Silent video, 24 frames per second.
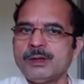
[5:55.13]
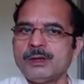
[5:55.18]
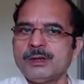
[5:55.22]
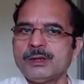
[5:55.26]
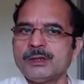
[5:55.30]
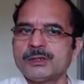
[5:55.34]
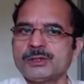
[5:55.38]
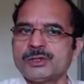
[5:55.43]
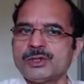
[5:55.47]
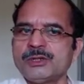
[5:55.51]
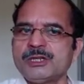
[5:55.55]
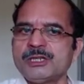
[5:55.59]

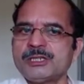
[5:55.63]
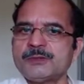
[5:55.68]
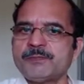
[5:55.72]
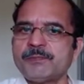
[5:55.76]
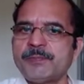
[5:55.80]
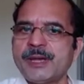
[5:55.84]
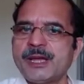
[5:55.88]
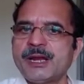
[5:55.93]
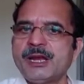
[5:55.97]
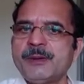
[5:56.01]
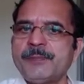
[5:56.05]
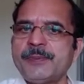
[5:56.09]
So this
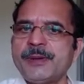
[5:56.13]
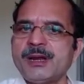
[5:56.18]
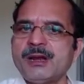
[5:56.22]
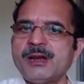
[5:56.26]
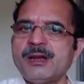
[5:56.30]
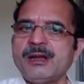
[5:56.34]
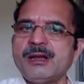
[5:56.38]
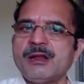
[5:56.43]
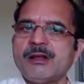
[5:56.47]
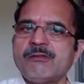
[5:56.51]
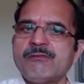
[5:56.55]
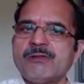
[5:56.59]

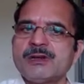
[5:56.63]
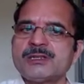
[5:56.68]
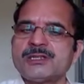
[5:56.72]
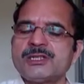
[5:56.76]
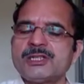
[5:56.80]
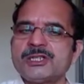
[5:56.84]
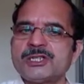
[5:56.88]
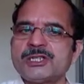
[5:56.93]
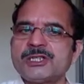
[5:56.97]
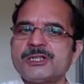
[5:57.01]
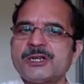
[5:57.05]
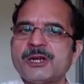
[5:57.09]
peripheral nervous
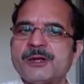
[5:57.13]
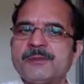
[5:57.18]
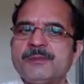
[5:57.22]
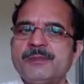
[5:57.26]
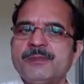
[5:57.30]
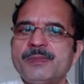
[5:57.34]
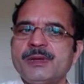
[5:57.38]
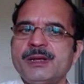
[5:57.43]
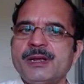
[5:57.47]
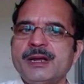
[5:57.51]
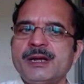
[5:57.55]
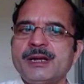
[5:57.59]

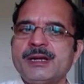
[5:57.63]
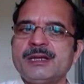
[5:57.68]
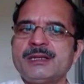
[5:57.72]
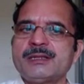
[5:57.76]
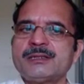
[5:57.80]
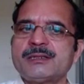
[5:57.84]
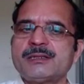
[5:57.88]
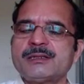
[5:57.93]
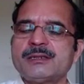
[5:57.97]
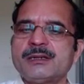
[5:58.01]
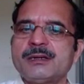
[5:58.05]
system, it is